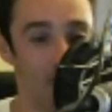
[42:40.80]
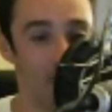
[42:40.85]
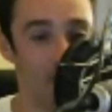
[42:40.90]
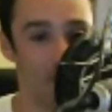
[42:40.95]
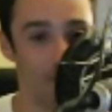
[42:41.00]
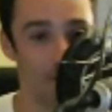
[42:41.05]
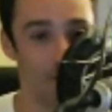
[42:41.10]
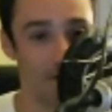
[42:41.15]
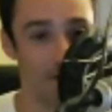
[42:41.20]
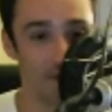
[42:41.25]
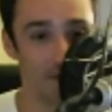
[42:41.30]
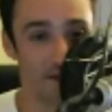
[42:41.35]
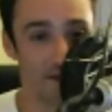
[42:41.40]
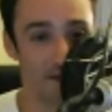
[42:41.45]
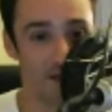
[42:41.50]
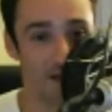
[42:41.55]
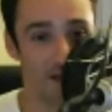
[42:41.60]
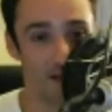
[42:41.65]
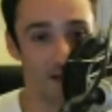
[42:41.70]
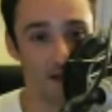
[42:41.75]
sources
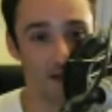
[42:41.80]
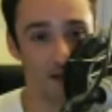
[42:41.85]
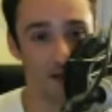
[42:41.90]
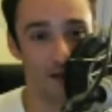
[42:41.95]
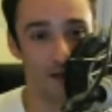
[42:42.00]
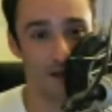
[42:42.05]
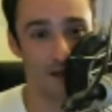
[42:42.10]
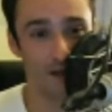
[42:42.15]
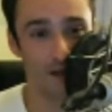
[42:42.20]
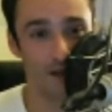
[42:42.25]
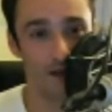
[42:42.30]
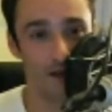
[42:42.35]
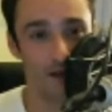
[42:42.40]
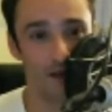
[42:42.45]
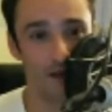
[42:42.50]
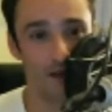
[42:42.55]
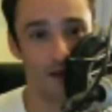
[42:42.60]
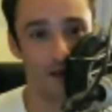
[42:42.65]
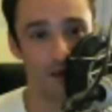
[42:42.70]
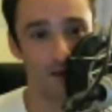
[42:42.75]
saying
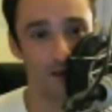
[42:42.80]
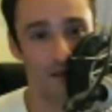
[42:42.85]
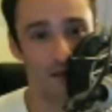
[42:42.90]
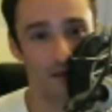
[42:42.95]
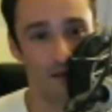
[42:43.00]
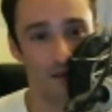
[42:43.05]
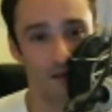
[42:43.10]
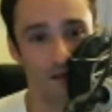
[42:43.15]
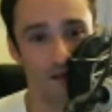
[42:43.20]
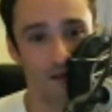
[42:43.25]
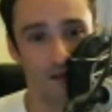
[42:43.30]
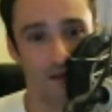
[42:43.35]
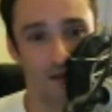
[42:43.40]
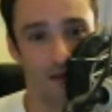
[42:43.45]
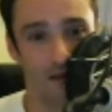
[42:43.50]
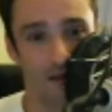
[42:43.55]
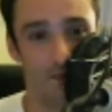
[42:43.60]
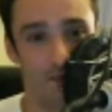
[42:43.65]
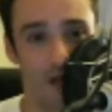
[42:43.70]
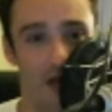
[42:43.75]

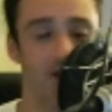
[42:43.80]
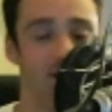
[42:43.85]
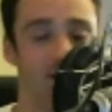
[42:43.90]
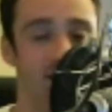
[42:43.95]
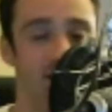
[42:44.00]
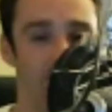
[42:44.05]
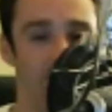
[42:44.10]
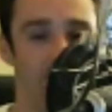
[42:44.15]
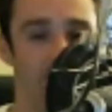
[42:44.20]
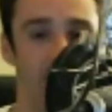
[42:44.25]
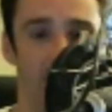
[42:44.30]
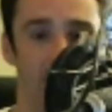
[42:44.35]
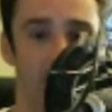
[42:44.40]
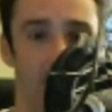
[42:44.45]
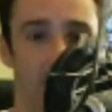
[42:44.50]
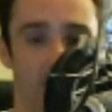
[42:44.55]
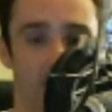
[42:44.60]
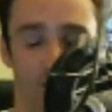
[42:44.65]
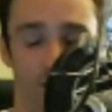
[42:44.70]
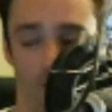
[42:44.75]
possibly
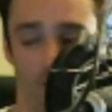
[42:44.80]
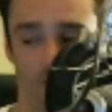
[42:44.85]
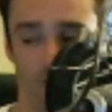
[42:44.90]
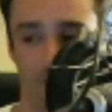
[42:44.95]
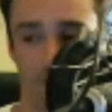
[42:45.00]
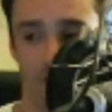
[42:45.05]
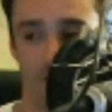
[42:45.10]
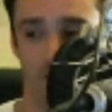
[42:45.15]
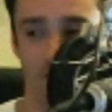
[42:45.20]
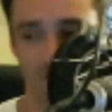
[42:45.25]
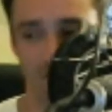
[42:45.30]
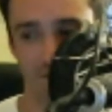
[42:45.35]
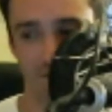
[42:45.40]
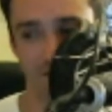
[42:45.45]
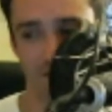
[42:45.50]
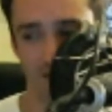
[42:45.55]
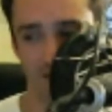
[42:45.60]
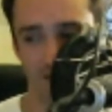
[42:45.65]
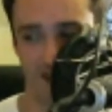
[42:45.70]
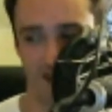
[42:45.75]
October 15th or
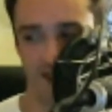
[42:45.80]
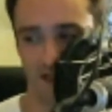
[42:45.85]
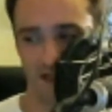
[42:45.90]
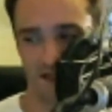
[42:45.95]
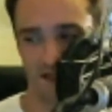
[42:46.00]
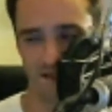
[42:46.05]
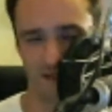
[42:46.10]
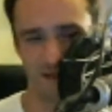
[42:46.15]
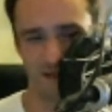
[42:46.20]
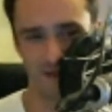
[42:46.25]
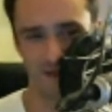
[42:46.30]
16th?